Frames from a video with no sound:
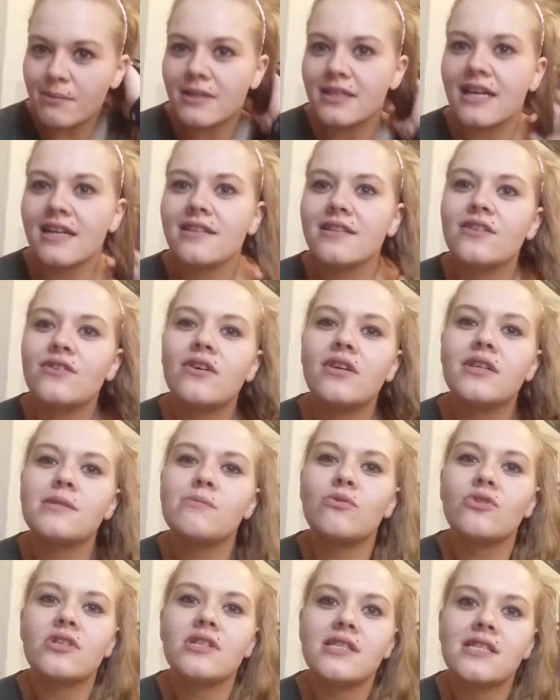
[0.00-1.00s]
my dad as
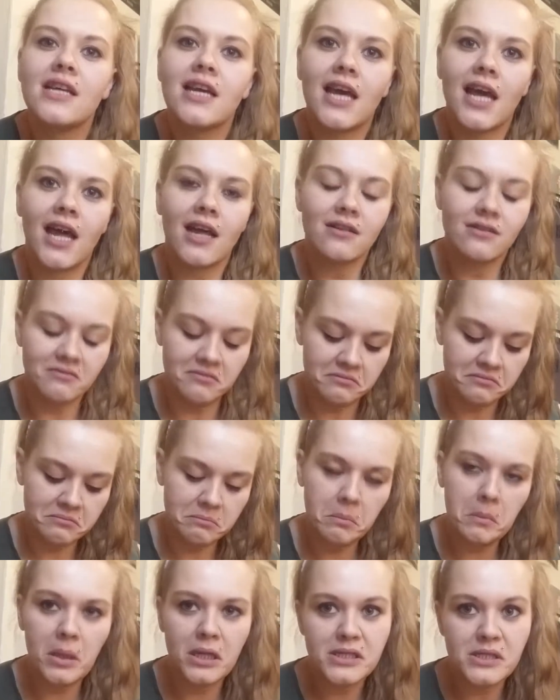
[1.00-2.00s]
much as I can.
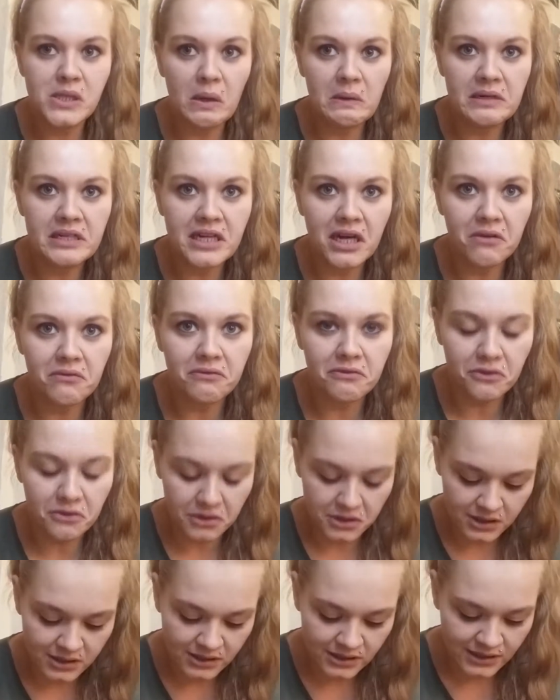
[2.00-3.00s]
That's the only
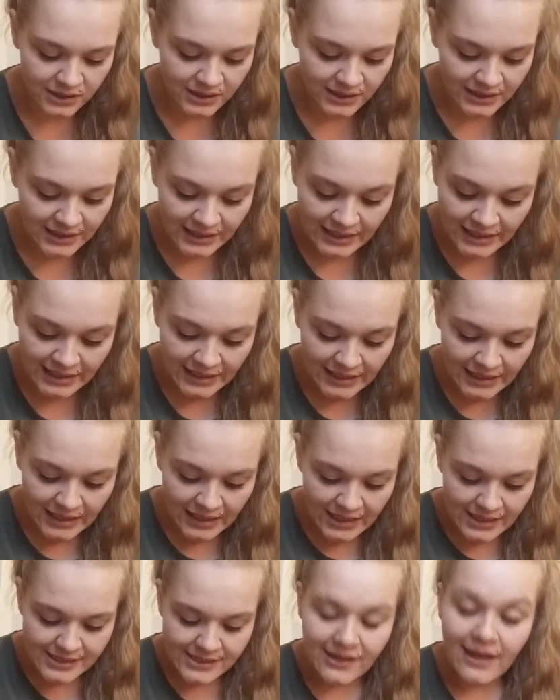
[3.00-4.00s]
downfall.
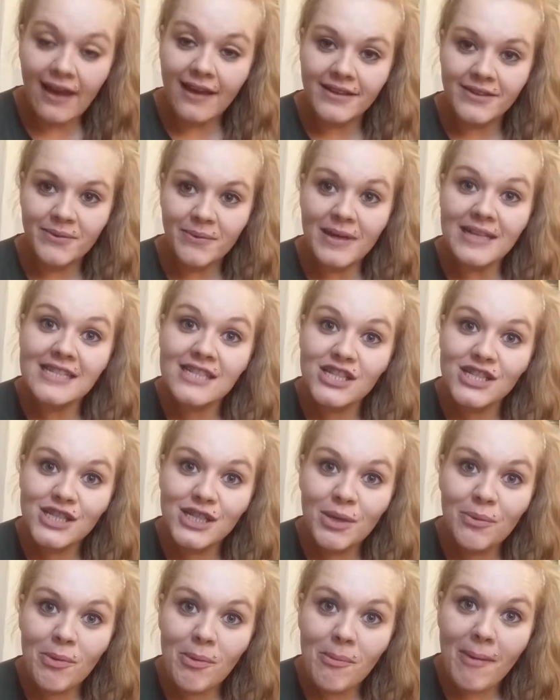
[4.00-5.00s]
So yeah,
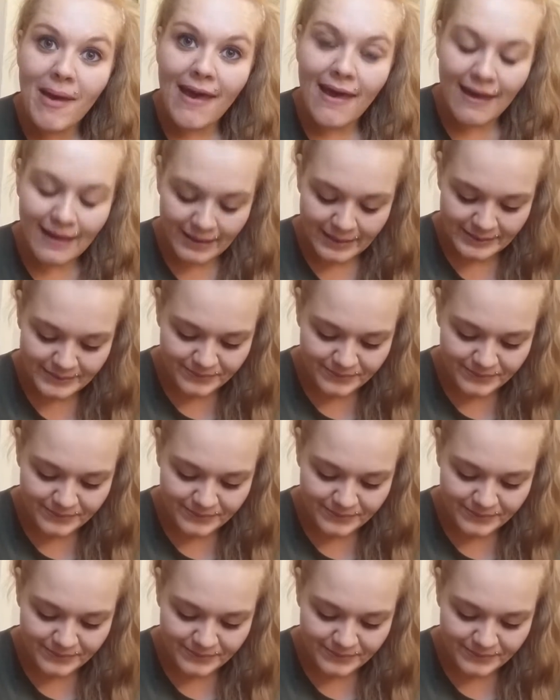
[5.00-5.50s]
Weston-super-Mare.